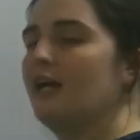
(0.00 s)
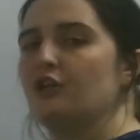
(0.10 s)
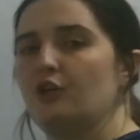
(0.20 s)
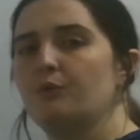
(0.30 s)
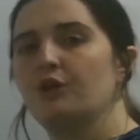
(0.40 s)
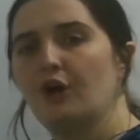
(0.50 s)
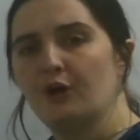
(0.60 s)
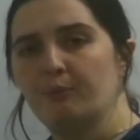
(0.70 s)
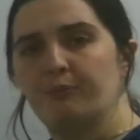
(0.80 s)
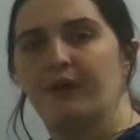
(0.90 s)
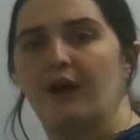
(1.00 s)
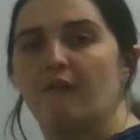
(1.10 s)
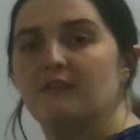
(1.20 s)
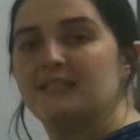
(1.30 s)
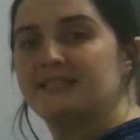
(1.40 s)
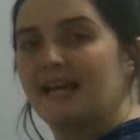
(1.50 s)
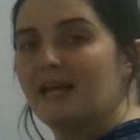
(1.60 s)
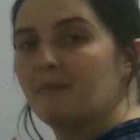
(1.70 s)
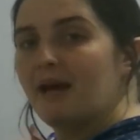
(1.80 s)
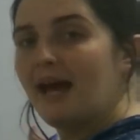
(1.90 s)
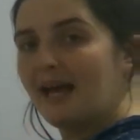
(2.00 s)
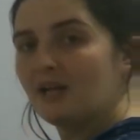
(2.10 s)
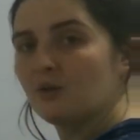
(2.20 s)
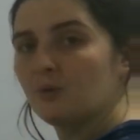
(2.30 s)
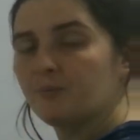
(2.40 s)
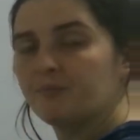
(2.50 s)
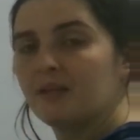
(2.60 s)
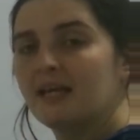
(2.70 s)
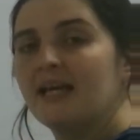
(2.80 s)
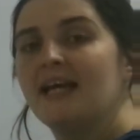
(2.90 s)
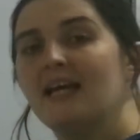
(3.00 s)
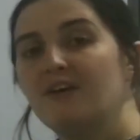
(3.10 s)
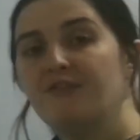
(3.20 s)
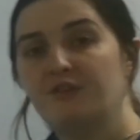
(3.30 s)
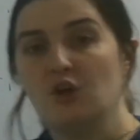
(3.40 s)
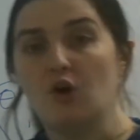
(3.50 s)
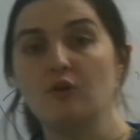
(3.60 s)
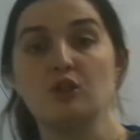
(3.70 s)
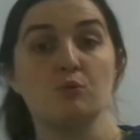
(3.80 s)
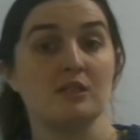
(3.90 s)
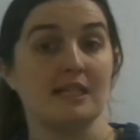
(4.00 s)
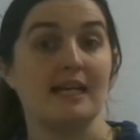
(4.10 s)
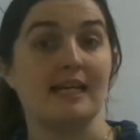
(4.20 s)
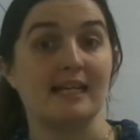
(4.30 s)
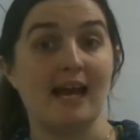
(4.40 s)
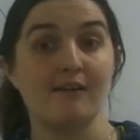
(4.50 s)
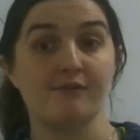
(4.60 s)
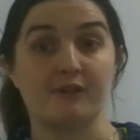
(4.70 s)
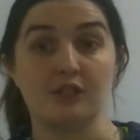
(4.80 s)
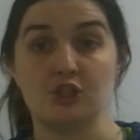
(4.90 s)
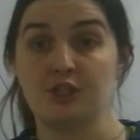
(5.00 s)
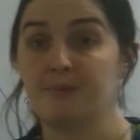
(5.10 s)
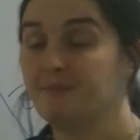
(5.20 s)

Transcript: and you would hope they are the same angle. If not, you would take an average.